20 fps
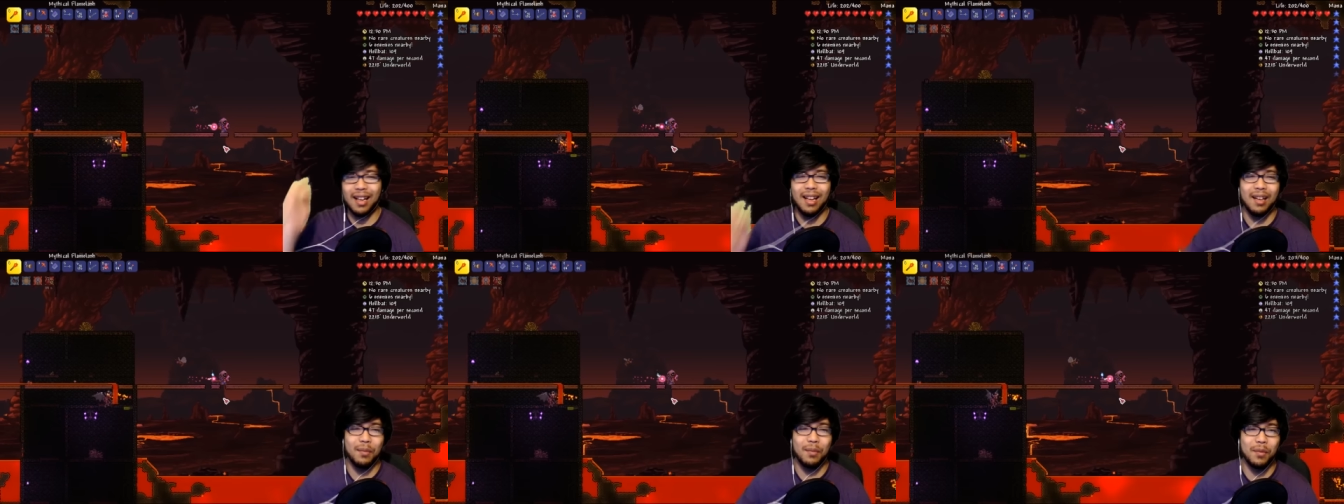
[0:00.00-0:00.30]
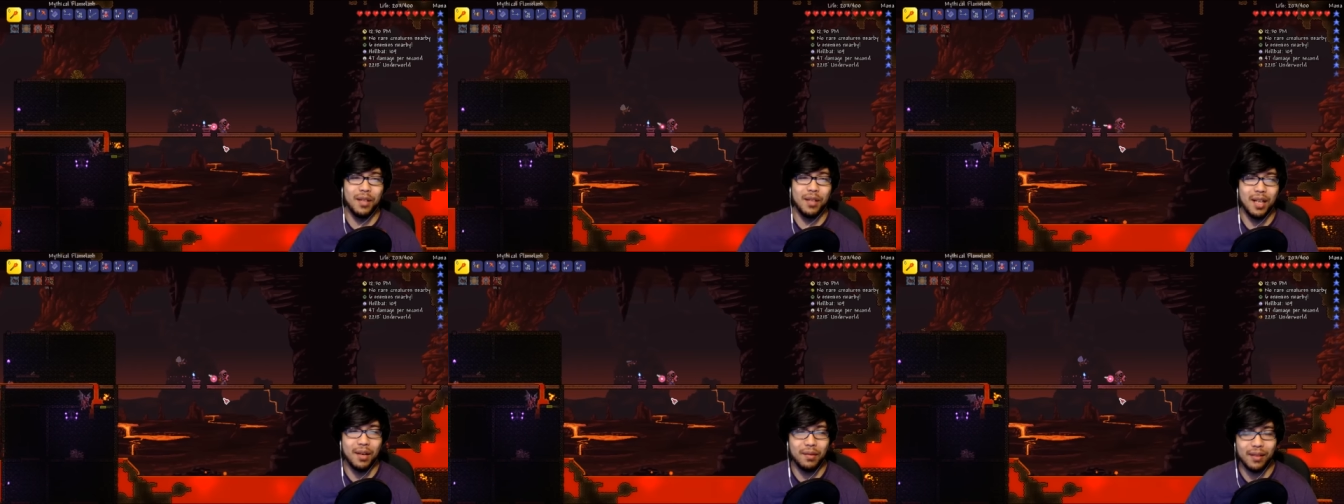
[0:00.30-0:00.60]

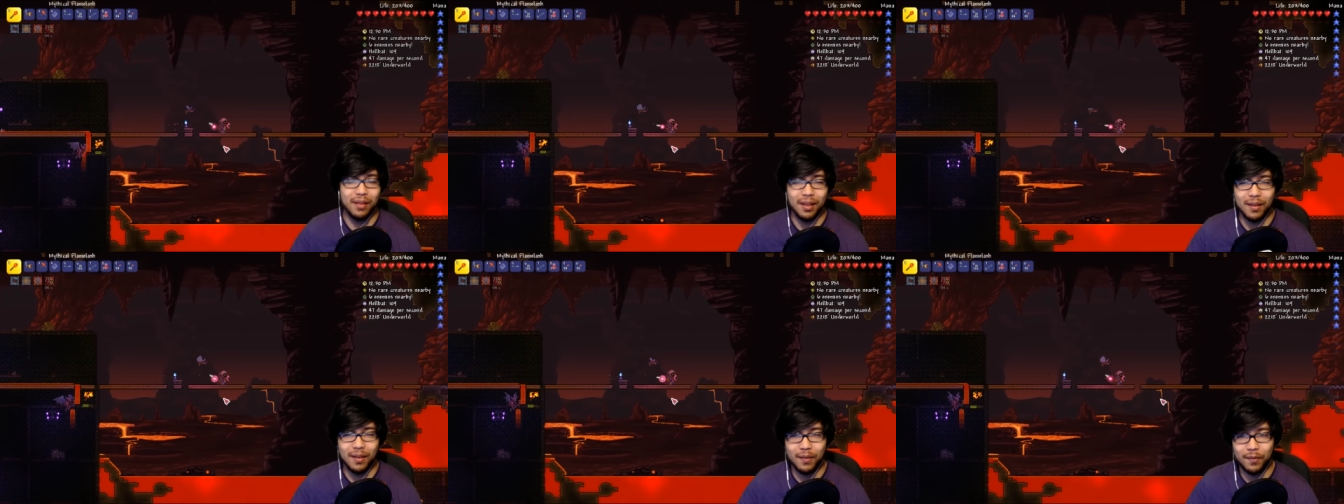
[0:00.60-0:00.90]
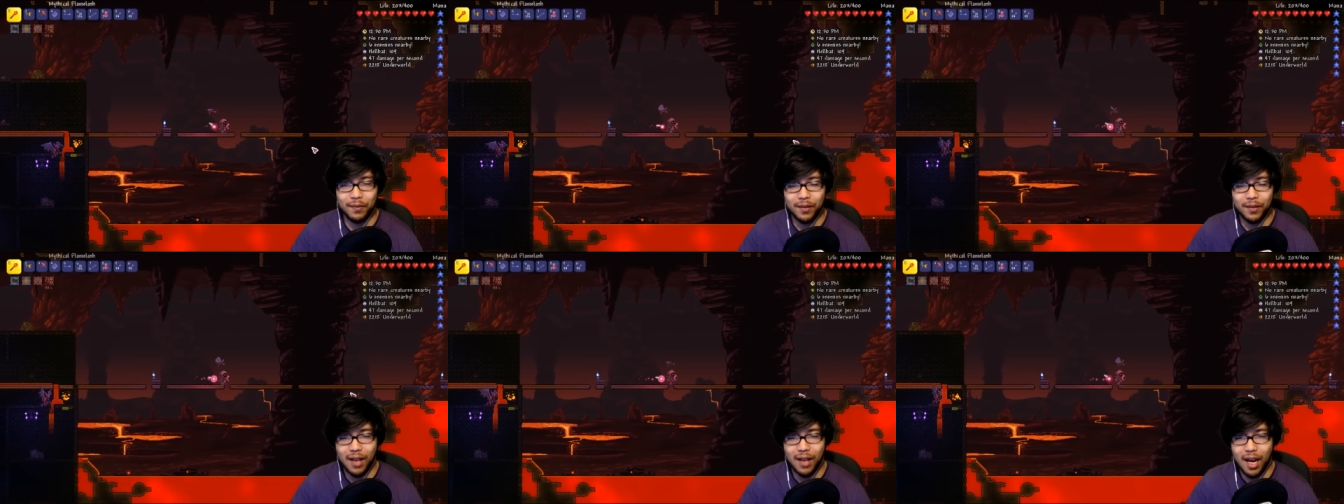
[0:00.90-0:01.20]
We're never gonna
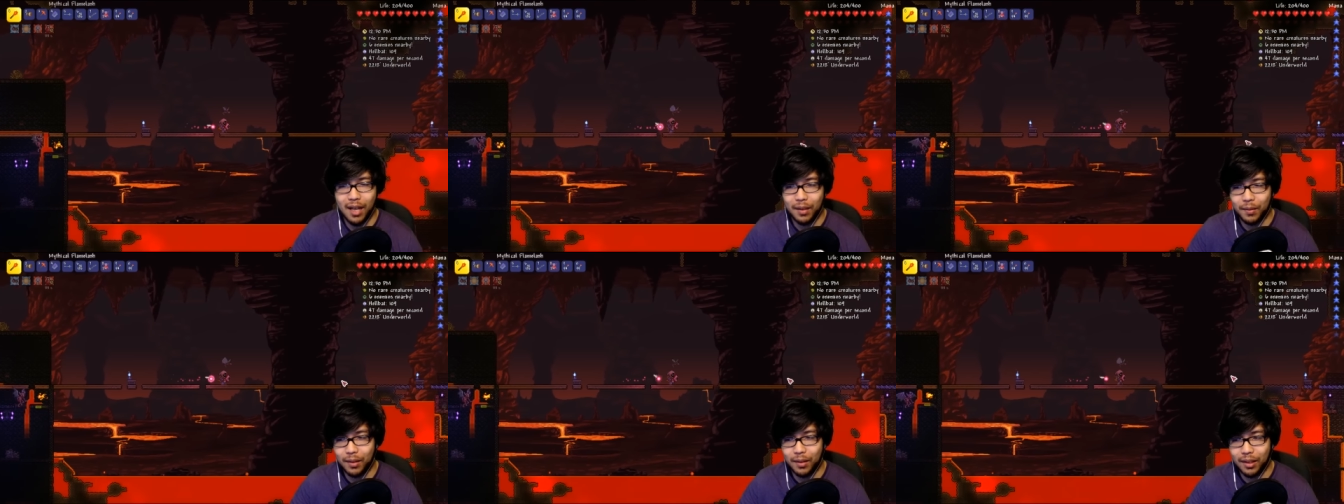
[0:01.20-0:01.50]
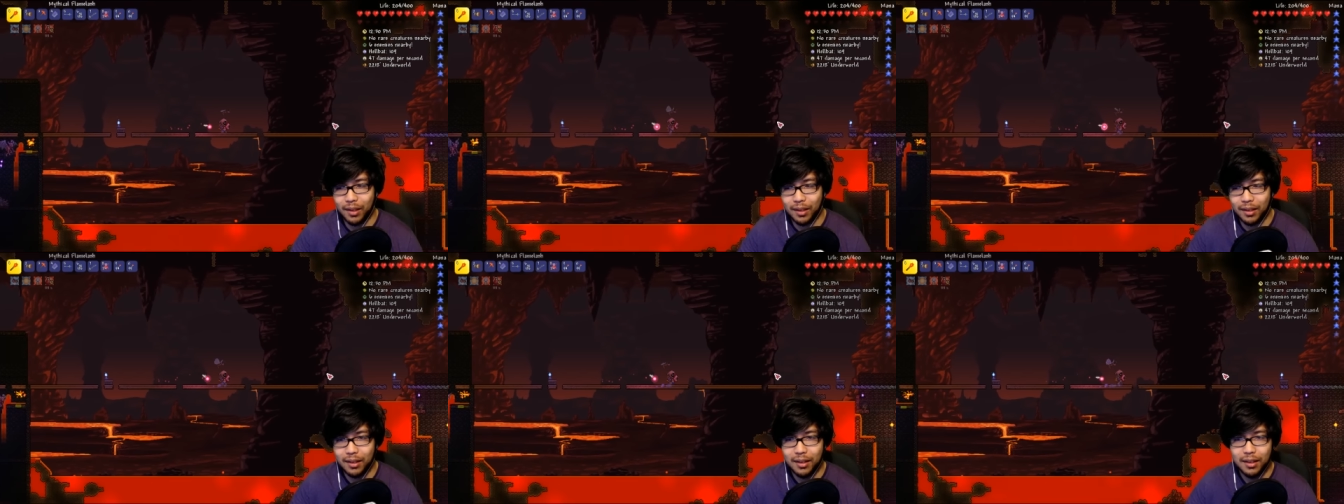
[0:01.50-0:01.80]
find
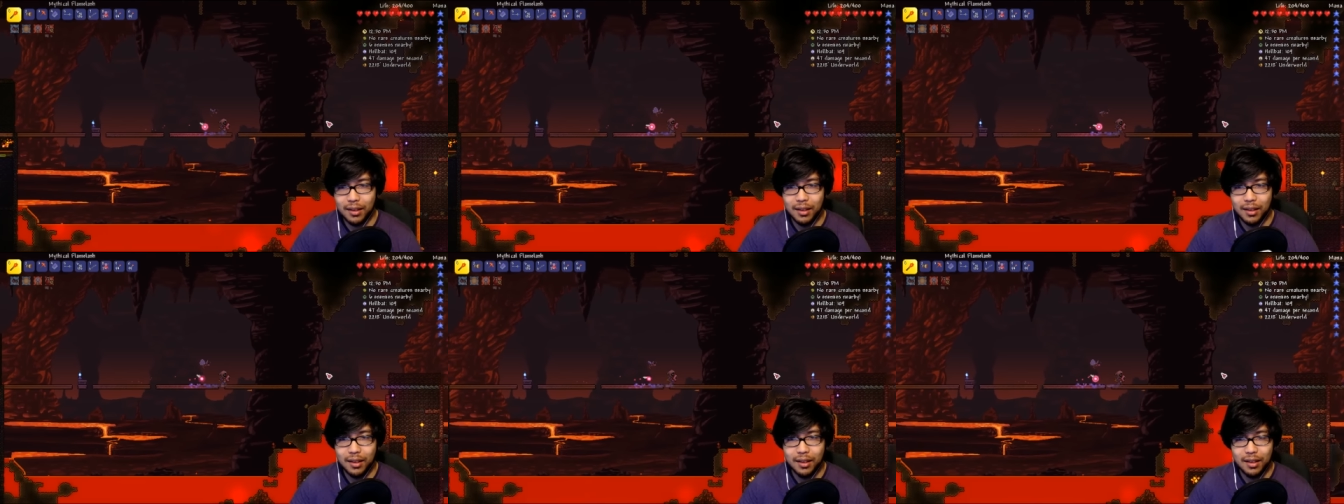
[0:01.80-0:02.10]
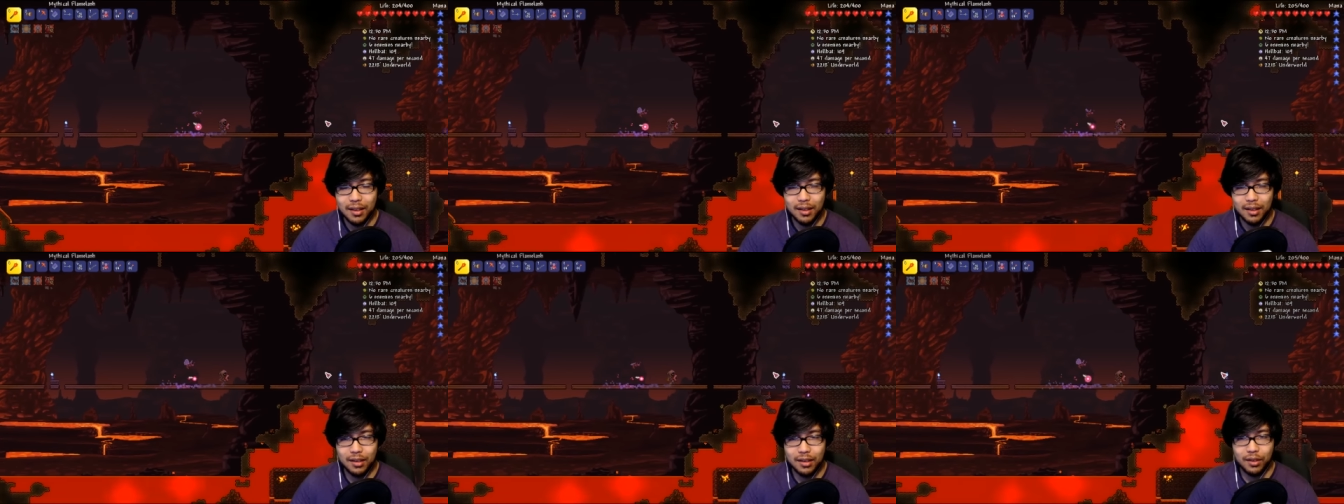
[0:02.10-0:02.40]
one.
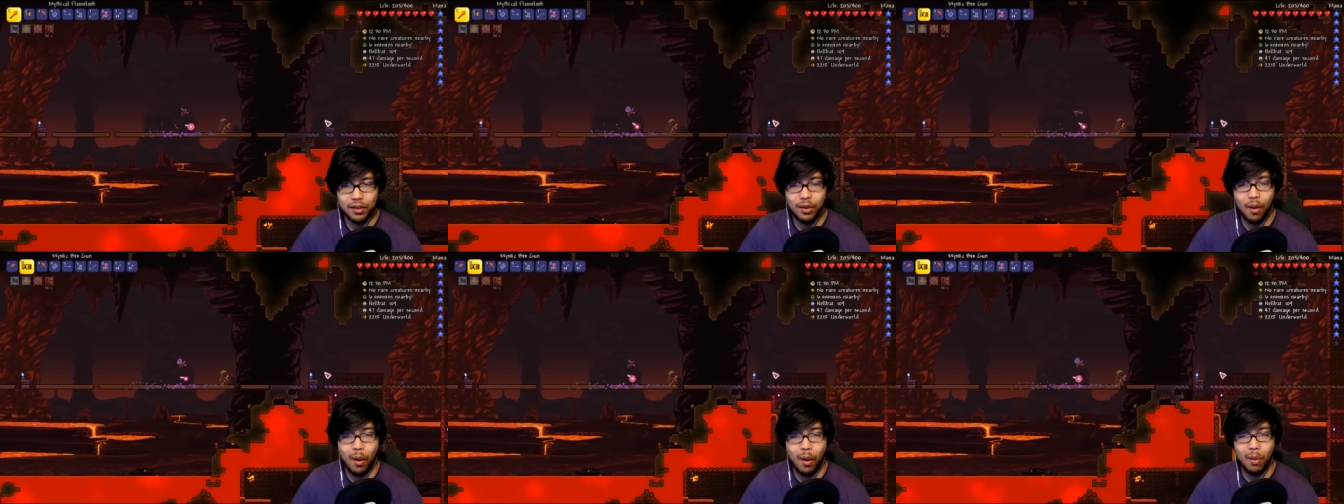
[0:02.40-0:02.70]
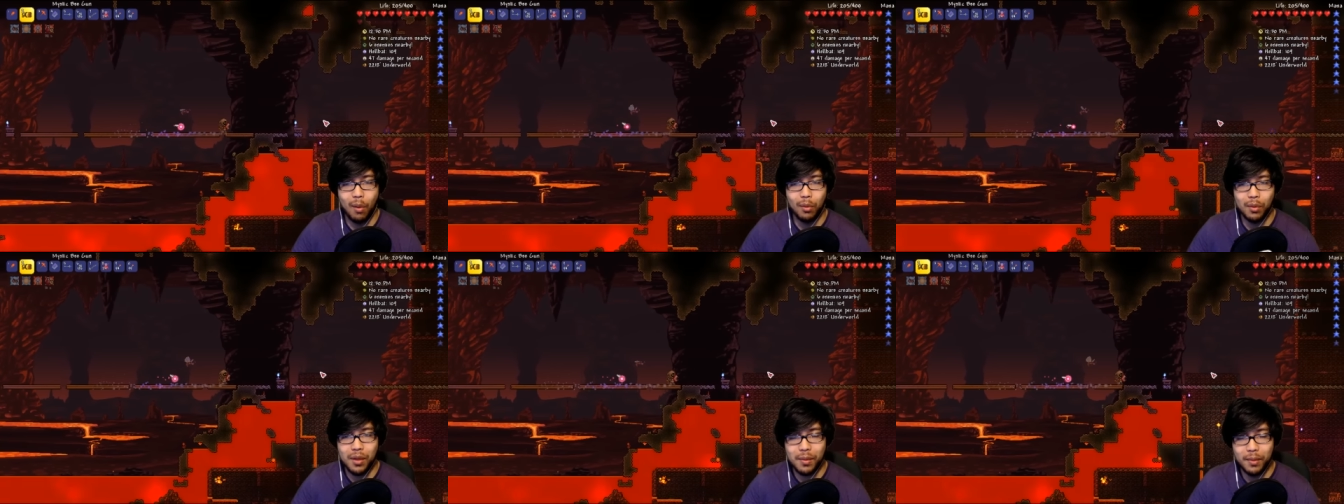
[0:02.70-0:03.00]
This is
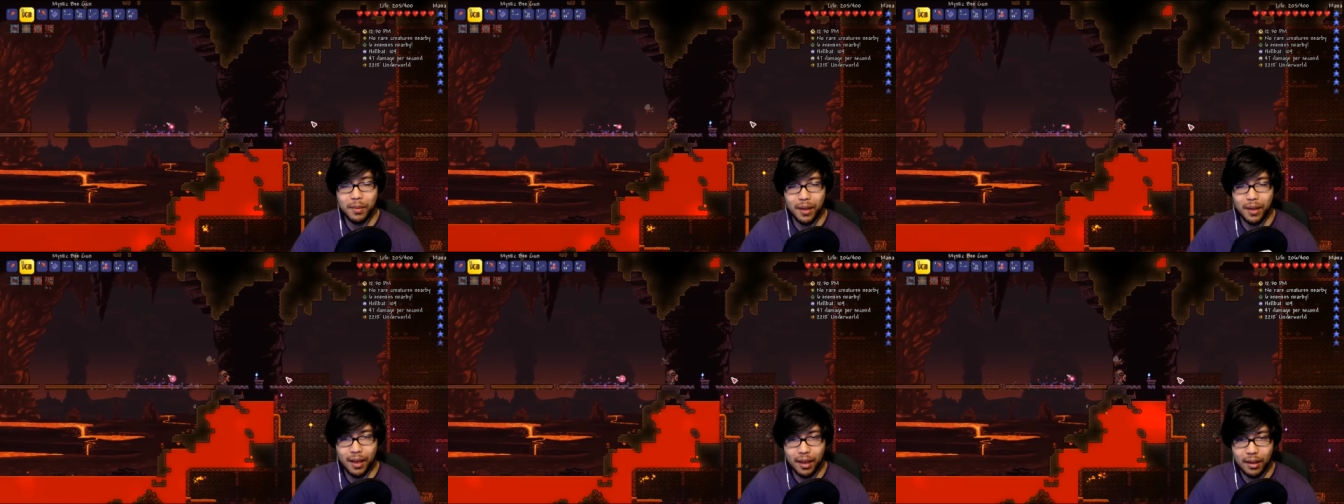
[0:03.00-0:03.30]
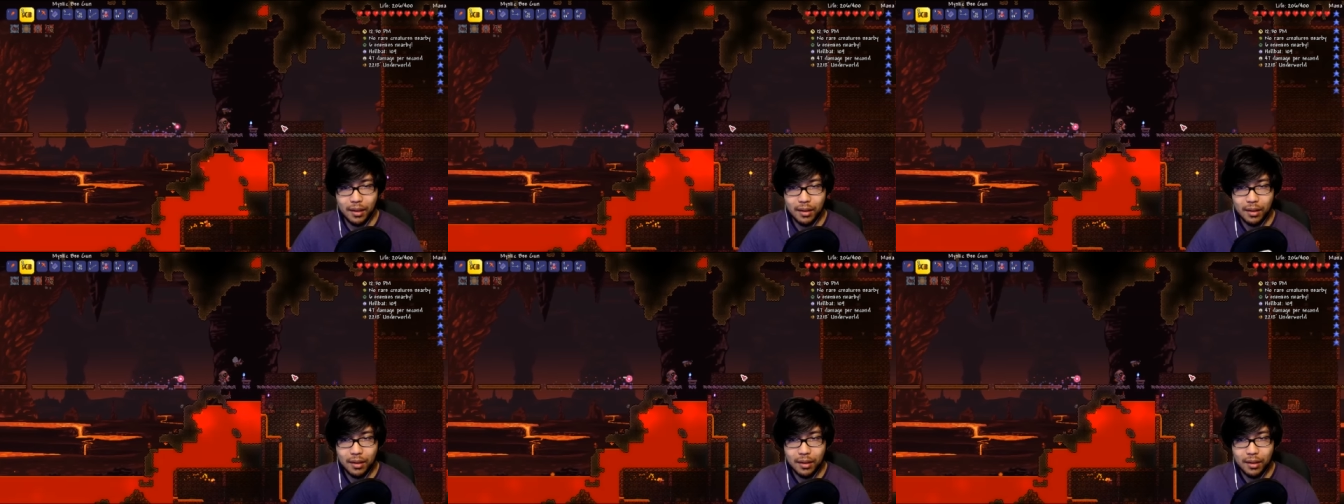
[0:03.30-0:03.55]
horrible.